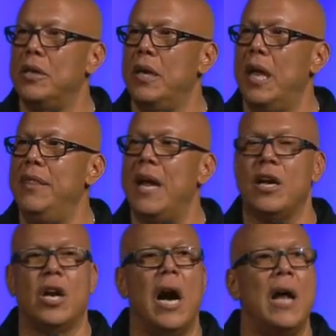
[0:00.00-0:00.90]
and that
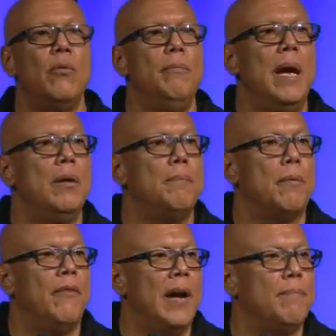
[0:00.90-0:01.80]
God will be able to
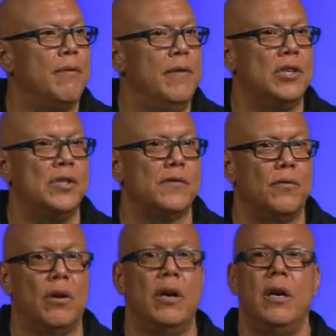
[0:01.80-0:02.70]
provide provisions
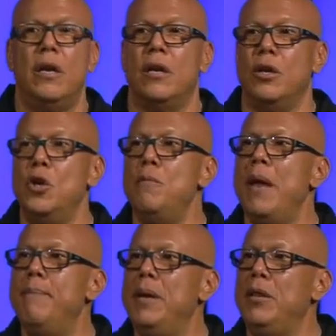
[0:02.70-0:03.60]
for. You may
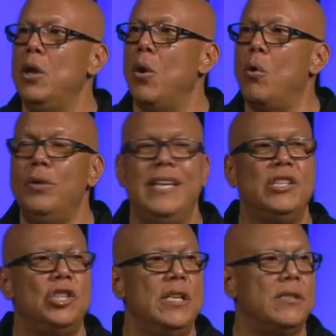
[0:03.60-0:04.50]
be the only
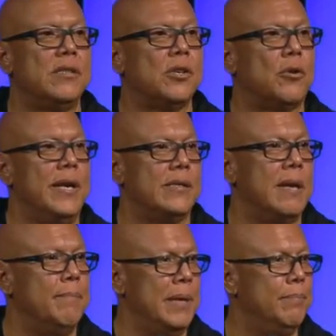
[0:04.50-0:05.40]
Jesus Christ that
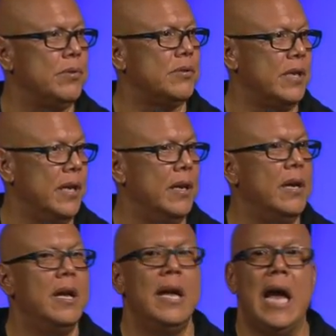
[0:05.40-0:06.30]
people see.
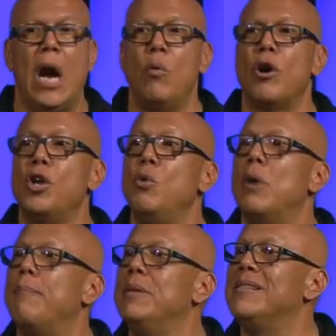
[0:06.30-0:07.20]
How are you
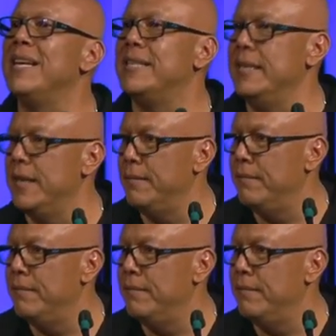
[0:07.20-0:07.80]
representing him?